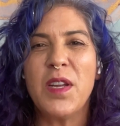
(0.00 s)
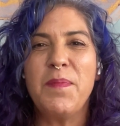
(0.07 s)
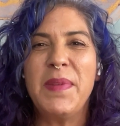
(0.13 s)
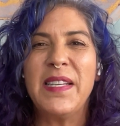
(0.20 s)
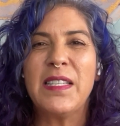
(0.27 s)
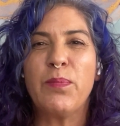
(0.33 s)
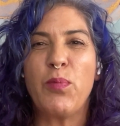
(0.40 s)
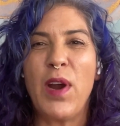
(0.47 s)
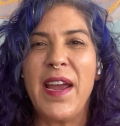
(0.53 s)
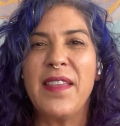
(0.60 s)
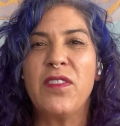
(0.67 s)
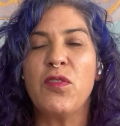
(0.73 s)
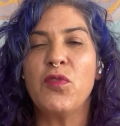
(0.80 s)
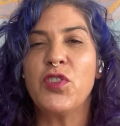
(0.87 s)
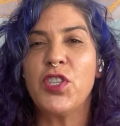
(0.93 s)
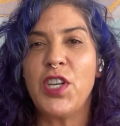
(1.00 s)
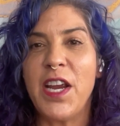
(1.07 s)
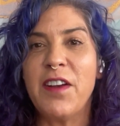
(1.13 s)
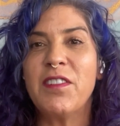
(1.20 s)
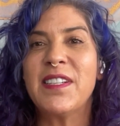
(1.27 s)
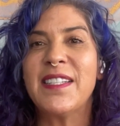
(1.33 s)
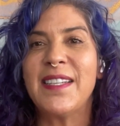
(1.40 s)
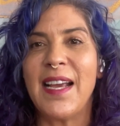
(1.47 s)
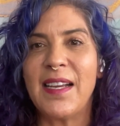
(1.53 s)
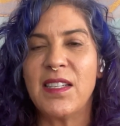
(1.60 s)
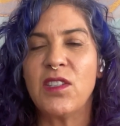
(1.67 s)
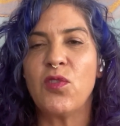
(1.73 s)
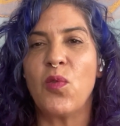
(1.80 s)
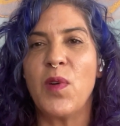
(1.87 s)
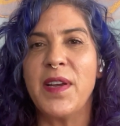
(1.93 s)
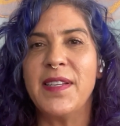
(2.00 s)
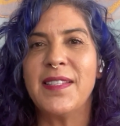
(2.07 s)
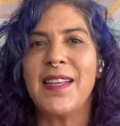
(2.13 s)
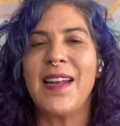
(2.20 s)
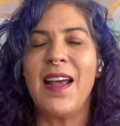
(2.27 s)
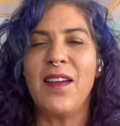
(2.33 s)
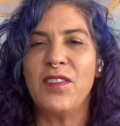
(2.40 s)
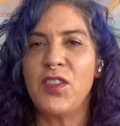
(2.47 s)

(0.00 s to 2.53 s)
can be spread through shared sex toys that ha